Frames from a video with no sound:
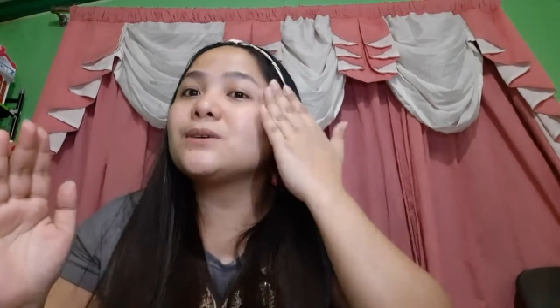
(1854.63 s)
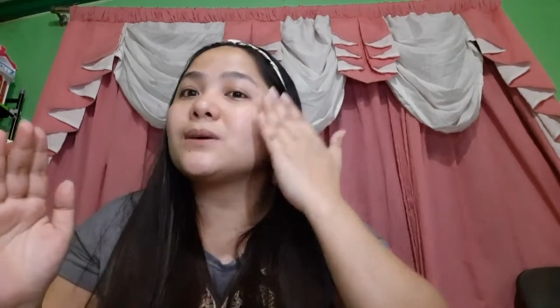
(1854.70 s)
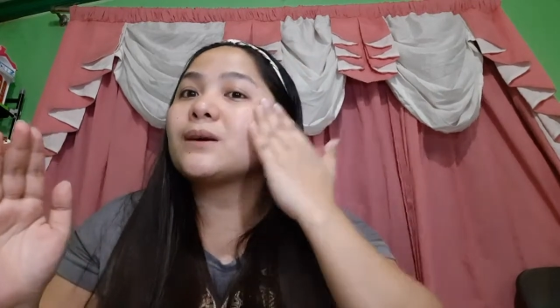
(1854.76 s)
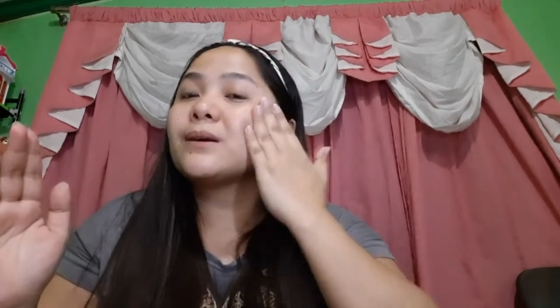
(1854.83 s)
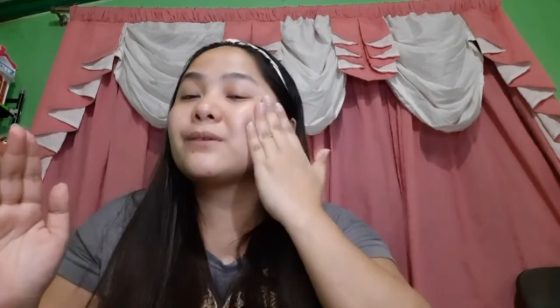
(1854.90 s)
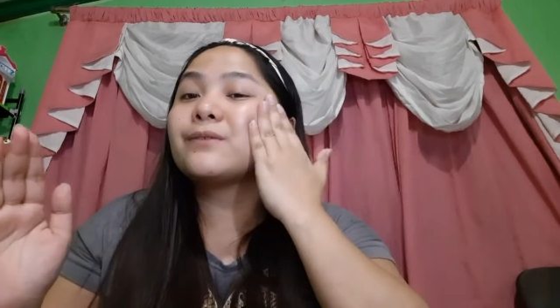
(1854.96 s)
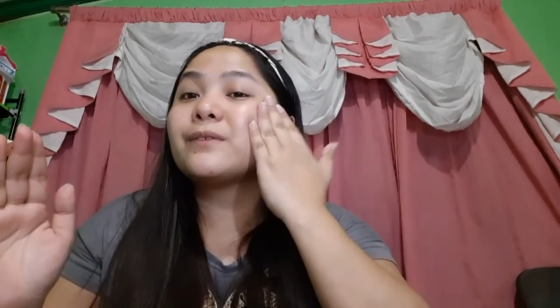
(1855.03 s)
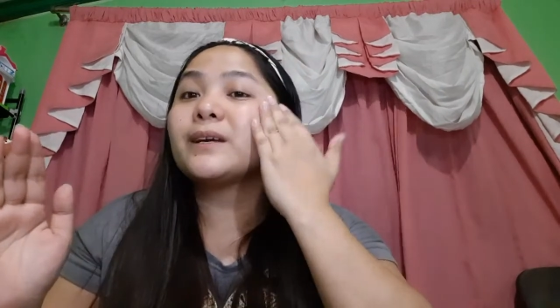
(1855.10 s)
you
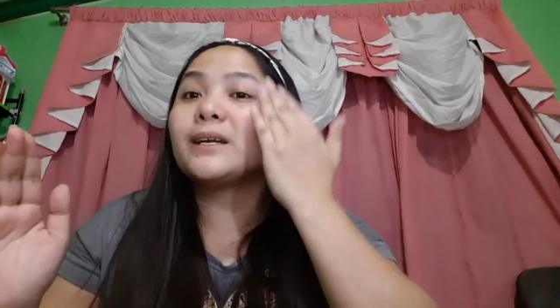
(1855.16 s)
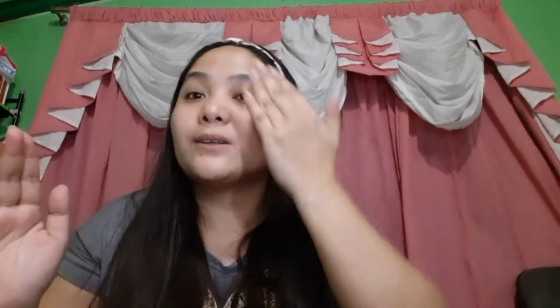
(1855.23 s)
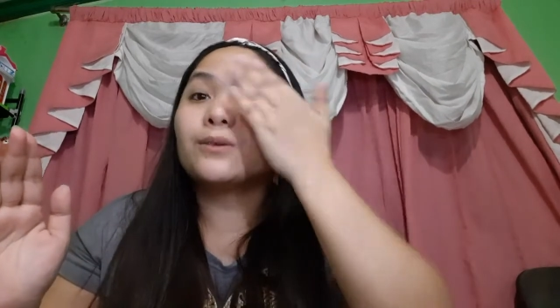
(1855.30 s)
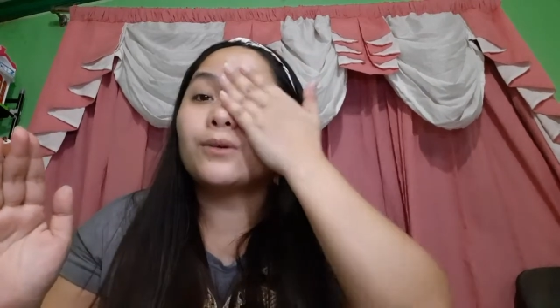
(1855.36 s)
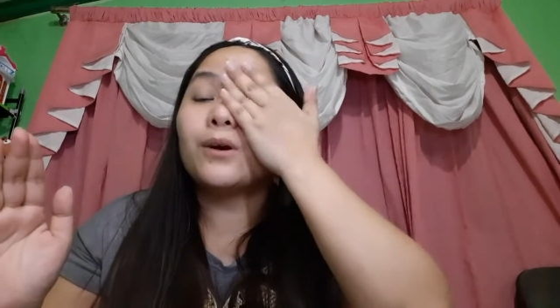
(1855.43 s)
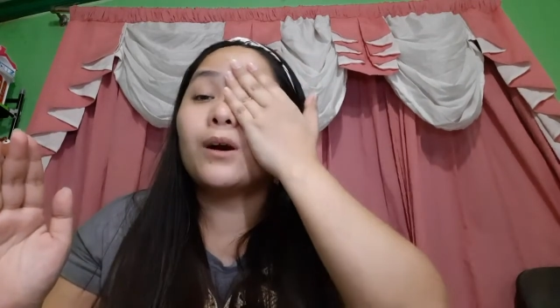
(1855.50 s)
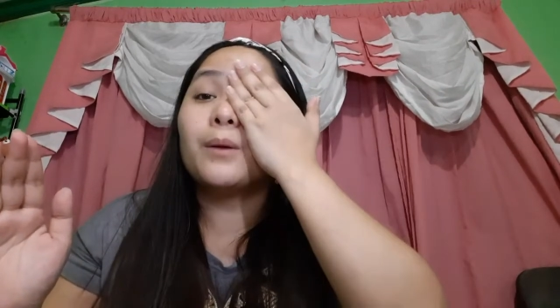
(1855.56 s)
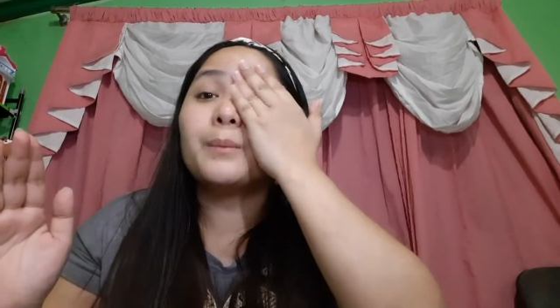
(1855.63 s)
are free
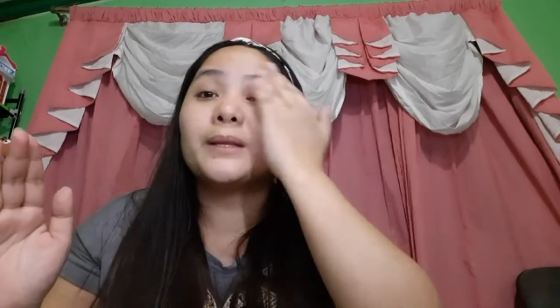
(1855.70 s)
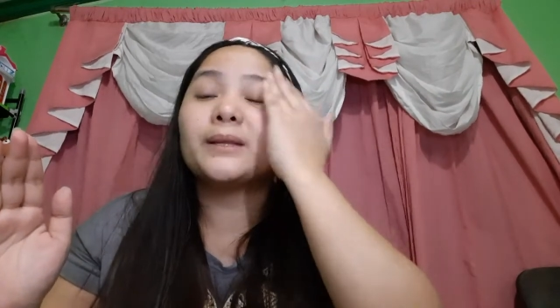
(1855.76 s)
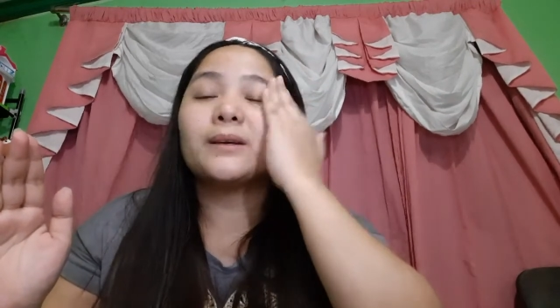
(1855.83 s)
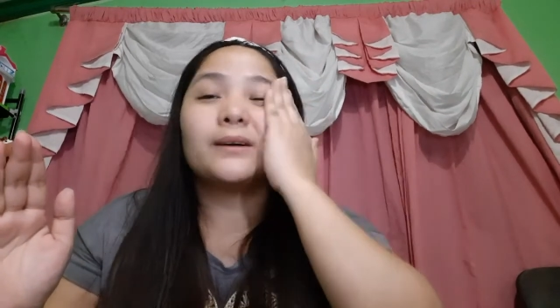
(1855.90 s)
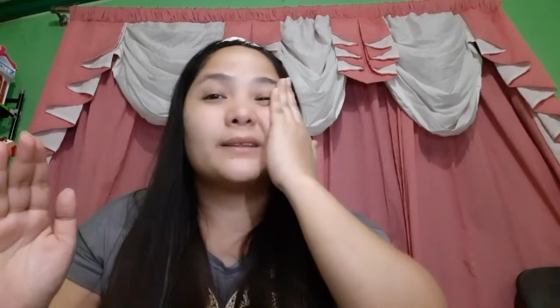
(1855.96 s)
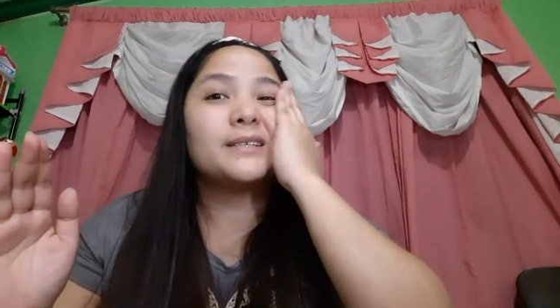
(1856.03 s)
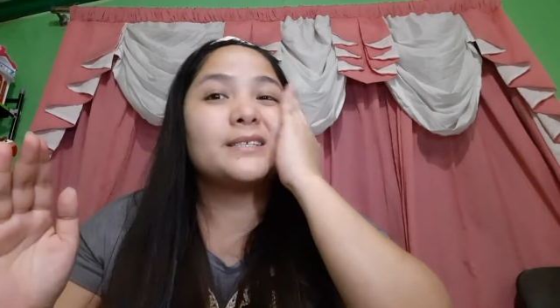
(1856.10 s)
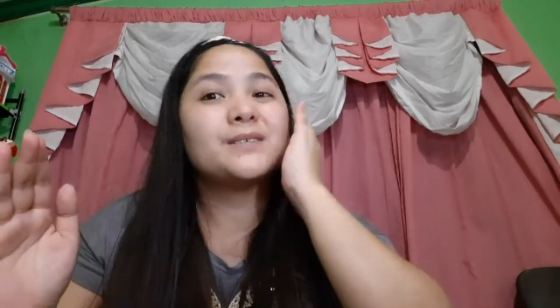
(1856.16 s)
to comment
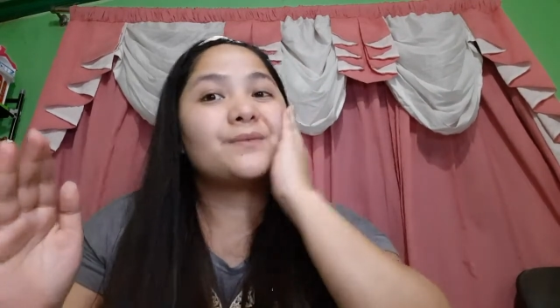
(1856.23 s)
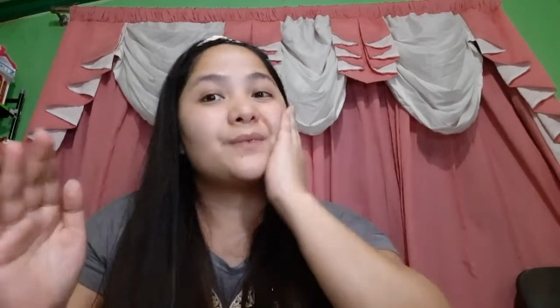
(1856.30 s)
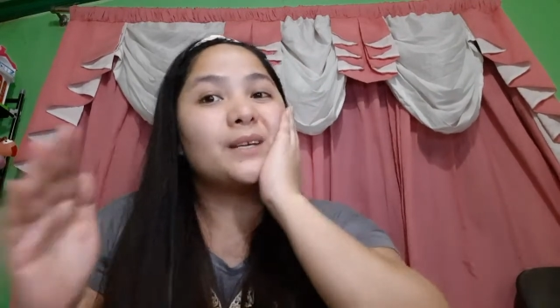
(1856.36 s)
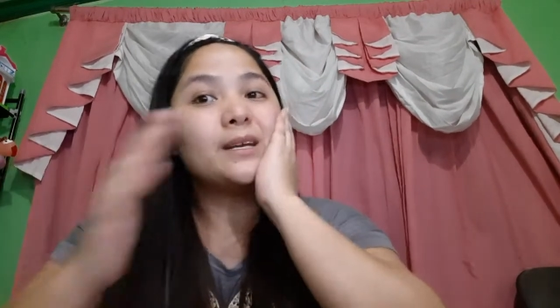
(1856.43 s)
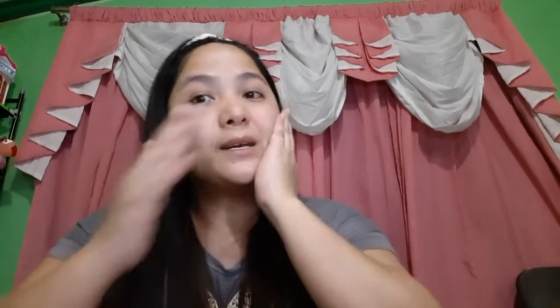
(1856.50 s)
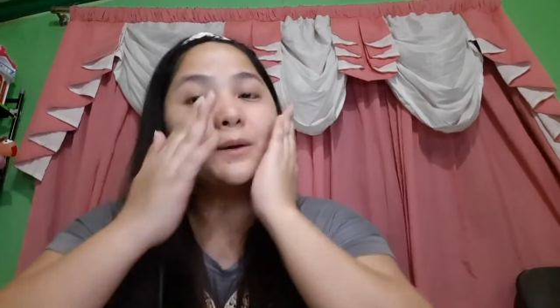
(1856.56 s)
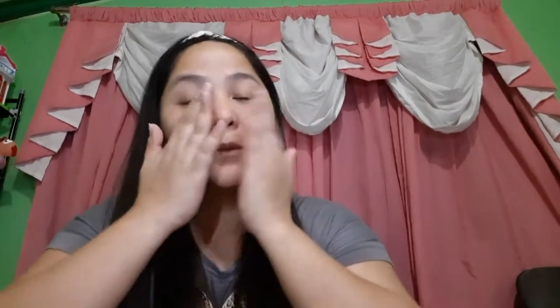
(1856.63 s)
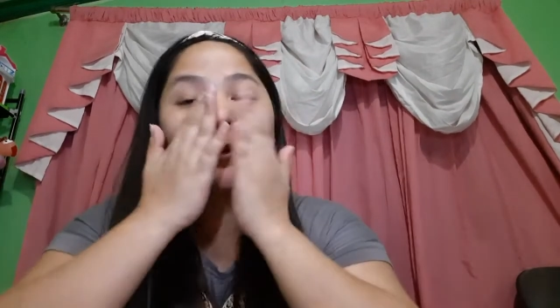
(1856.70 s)
on this
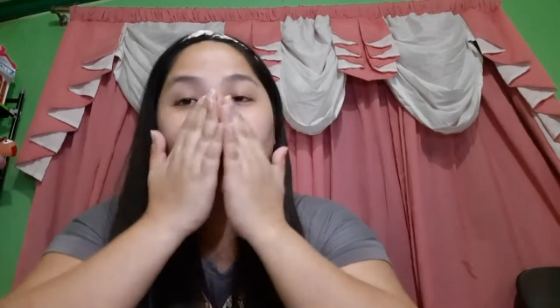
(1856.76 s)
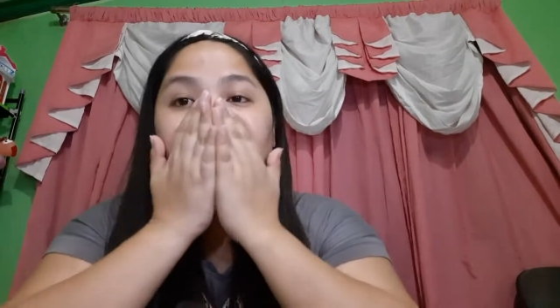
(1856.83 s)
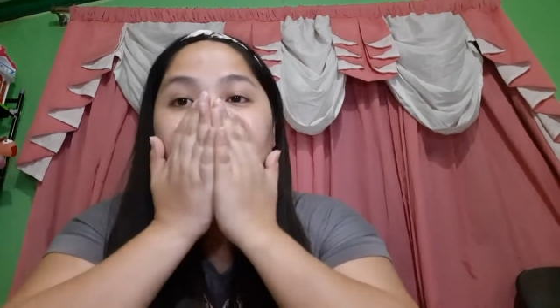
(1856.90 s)
video.